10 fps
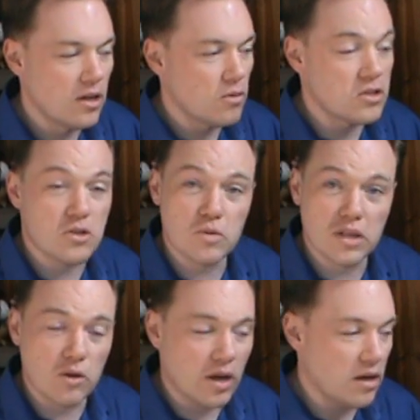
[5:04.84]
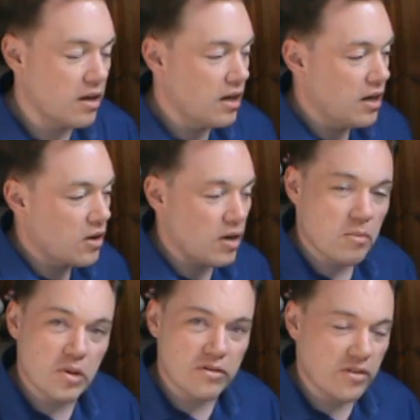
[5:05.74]
which is really quite
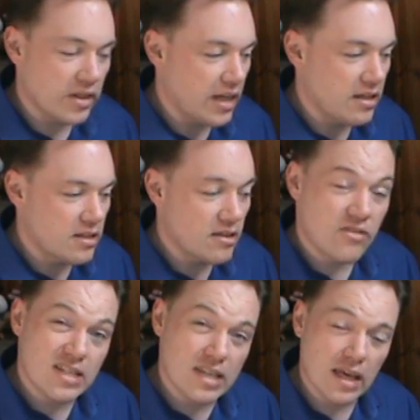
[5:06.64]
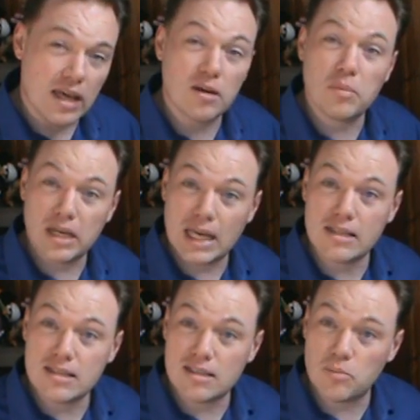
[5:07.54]
beautiful and sophisticated, but
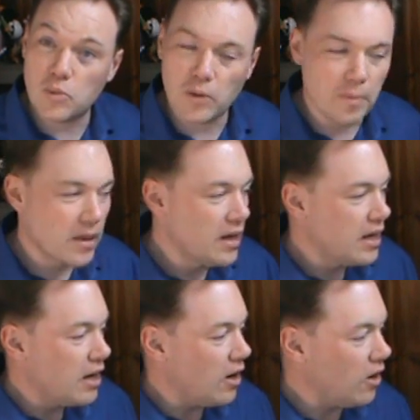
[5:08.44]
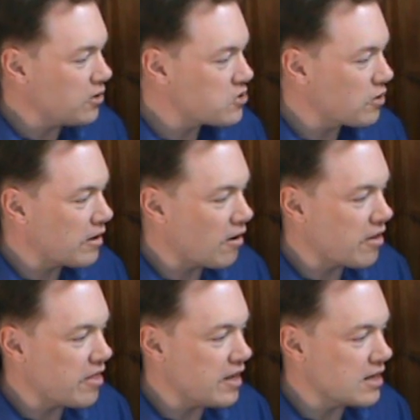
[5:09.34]
again, simple. Also, there
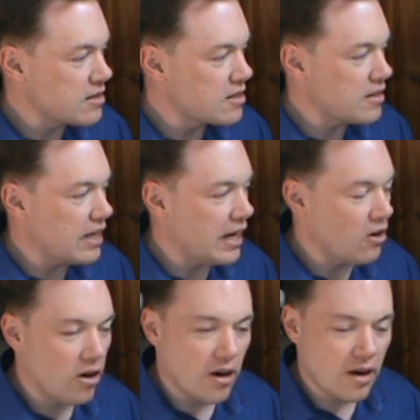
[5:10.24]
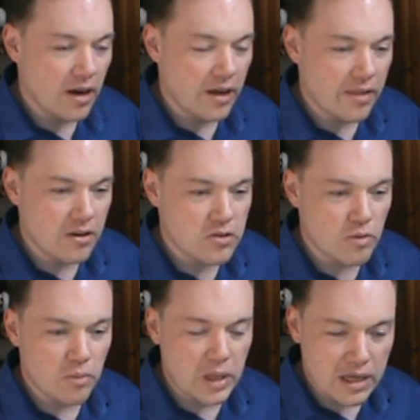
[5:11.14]
are things that are, there's
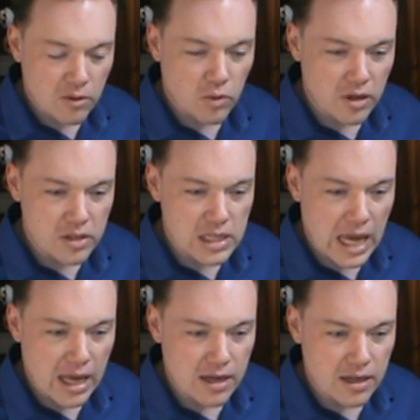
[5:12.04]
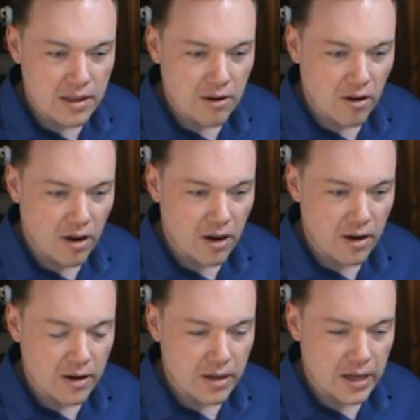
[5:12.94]
repeated words, and
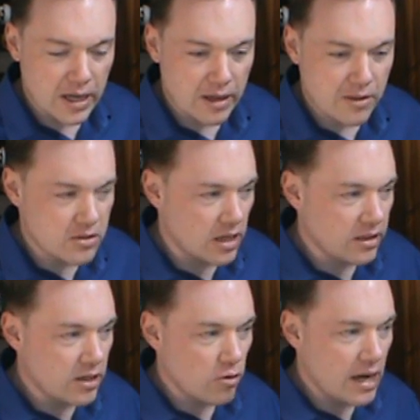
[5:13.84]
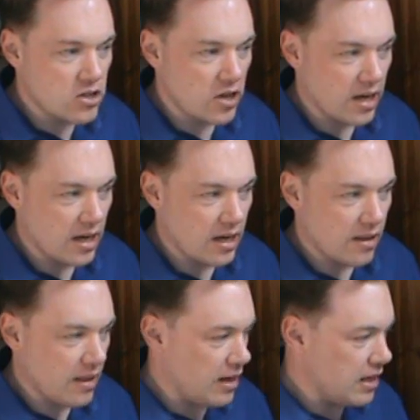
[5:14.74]
there's alliteration in
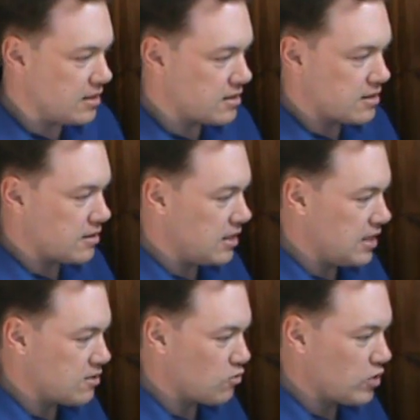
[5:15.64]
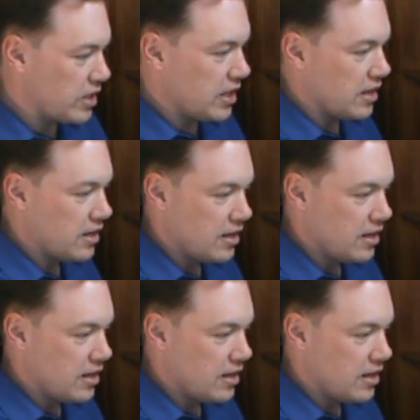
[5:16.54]
it that is really,